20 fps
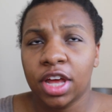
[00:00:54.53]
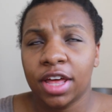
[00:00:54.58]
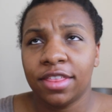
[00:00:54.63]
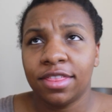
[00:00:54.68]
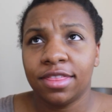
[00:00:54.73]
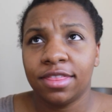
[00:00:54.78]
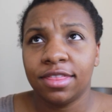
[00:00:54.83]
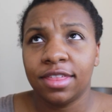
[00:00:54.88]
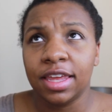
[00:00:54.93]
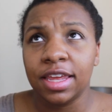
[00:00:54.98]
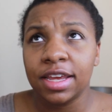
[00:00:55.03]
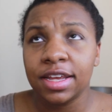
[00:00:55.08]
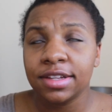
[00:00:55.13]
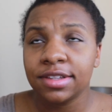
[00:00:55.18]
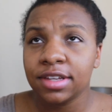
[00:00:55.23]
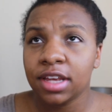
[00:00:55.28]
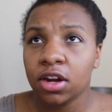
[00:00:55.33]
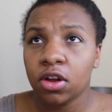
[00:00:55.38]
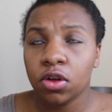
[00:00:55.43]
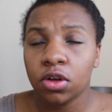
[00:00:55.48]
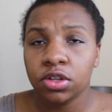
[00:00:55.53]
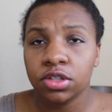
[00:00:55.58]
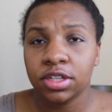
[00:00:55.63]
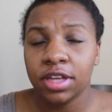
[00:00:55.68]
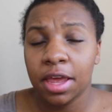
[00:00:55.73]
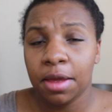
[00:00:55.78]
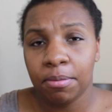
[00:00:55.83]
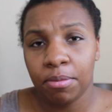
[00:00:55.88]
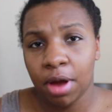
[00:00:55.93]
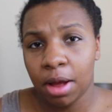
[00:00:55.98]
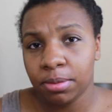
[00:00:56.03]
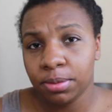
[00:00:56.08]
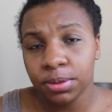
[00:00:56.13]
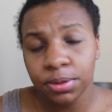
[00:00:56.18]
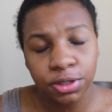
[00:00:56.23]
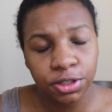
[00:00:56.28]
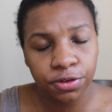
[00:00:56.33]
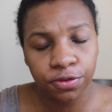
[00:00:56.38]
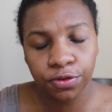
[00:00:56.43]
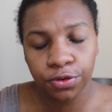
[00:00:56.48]
I think it's at Ulta and
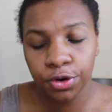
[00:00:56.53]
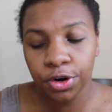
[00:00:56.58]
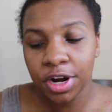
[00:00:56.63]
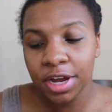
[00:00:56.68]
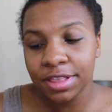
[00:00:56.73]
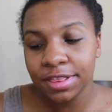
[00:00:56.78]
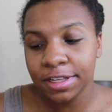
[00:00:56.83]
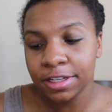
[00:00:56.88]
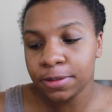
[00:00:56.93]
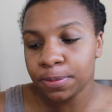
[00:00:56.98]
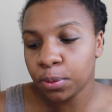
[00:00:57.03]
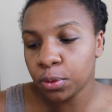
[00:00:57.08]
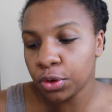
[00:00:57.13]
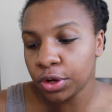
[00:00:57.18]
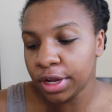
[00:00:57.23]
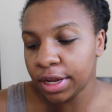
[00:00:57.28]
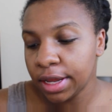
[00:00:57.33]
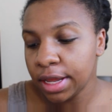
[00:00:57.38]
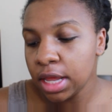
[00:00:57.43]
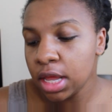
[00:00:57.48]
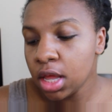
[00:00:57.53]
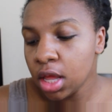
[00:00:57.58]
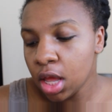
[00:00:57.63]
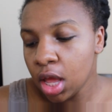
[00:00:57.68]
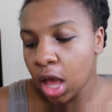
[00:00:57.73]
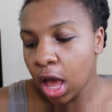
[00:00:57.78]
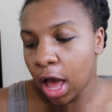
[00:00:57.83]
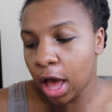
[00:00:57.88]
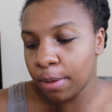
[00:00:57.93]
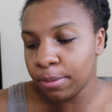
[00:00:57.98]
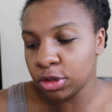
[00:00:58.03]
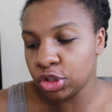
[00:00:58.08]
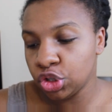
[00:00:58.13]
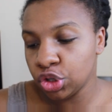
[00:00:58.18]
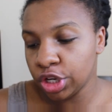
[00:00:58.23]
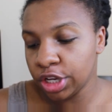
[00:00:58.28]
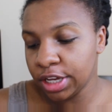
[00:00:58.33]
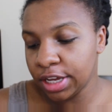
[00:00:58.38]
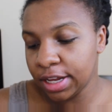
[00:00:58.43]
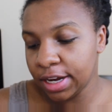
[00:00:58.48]
probably Sephora at this point, but
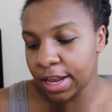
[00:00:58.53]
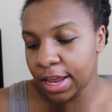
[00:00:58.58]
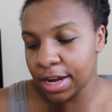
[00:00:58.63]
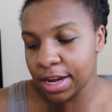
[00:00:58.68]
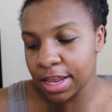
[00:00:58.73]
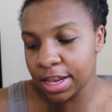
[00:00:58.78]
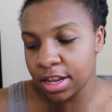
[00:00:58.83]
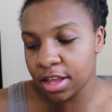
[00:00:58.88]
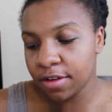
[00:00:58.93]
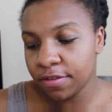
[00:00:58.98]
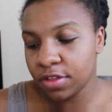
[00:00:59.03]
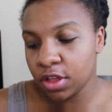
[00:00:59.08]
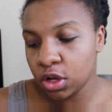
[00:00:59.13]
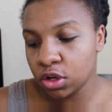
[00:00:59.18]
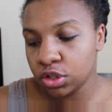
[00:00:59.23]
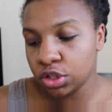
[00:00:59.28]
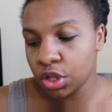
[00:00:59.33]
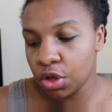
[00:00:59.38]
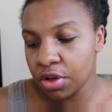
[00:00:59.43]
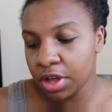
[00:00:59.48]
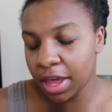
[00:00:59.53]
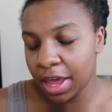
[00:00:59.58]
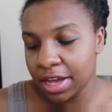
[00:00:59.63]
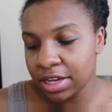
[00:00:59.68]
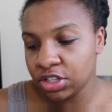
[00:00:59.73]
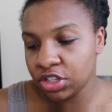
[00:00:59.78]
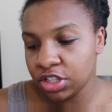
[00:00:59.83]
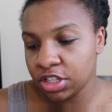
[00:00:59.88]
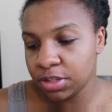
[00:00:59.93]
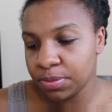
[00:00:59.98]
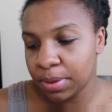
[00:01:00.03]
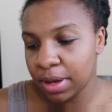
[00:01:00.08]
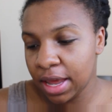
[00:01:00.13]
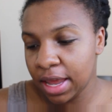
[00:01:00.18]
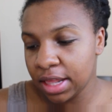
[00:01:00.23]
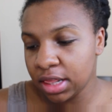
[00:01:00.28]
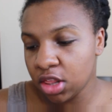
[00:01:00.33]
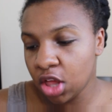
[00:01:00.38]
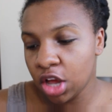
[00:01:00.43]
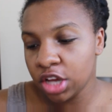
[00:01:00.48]
you can get it at any of those locations. But
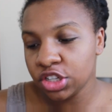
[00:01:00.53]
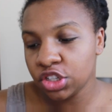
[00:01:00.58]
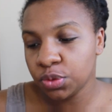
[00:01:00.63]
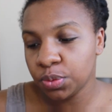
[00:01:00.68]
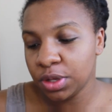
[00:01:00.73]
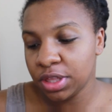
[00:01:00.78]
it launched